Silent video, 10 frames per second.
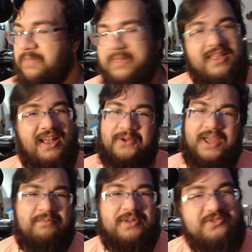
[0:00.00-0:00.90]
Anyway,
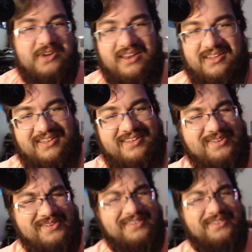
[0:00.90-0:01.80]
I'm not trying to
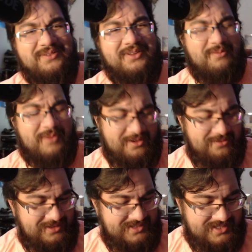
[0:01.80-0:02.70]
come off
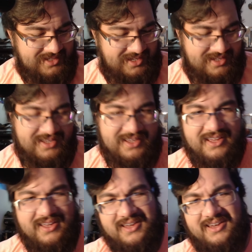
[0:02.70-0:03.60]
as like
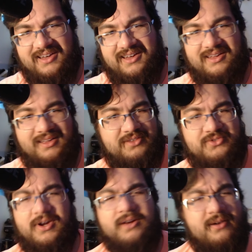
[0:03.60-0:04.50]

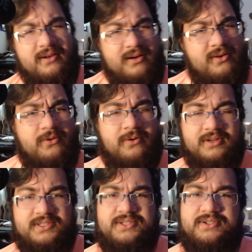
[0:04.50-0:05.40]
instructor or a
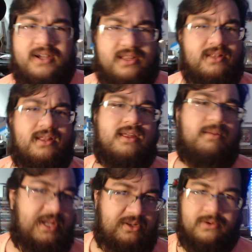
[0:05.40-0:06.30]
teacher or anything like that,
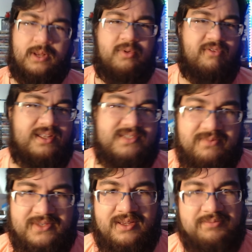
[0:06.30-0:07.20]
but I do want to provide some
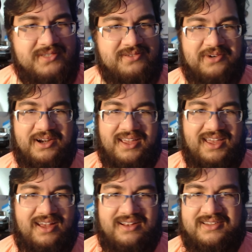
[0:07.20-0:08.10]
tips where I
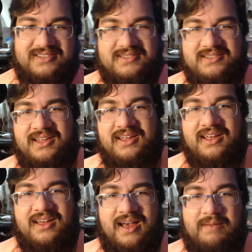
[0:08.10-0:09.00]
can, because
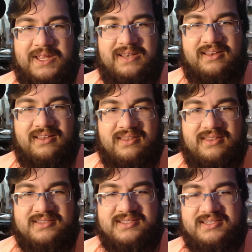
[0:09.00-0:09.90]
I mean,
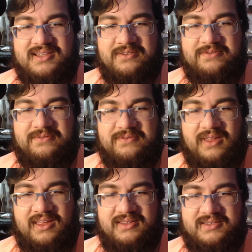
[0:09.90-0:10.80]
this stuff
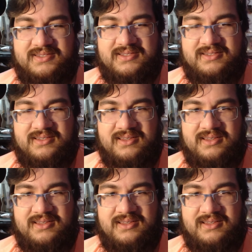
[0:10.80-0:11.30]
is